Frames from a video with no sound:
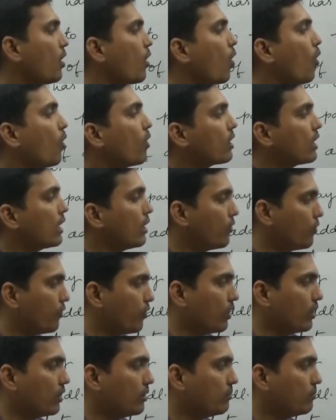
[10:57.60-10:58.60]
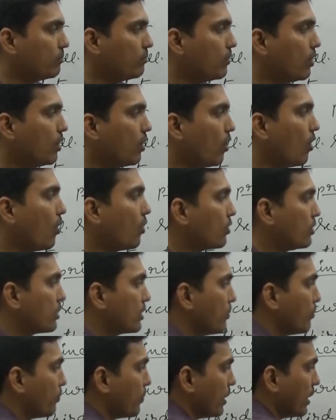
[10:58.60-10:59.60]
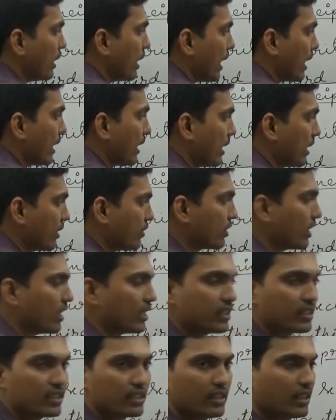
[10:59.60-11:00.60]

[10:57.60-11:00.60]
or a firm or simply an agent